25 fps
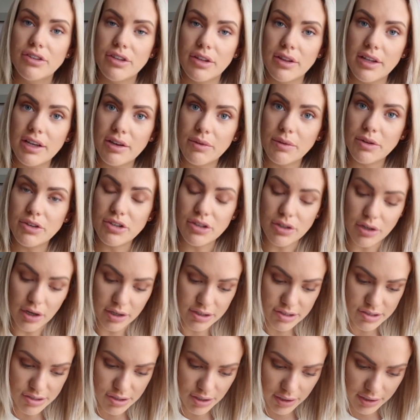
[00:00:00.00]
So these were
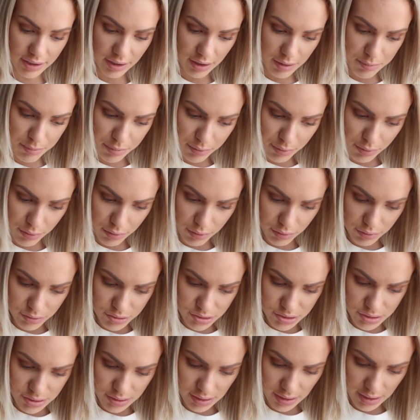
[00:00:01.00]
£2.99. I
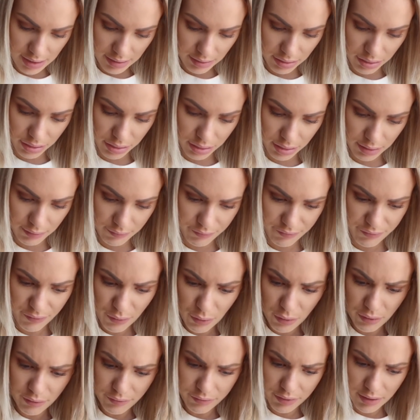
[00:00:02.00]
bought
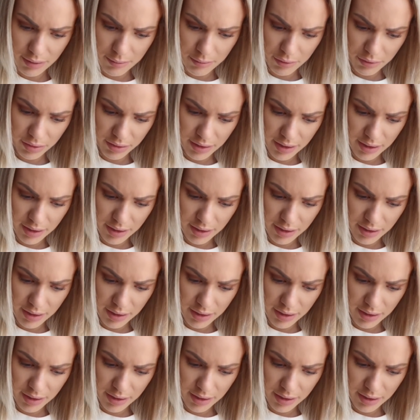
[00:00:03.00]
four of them,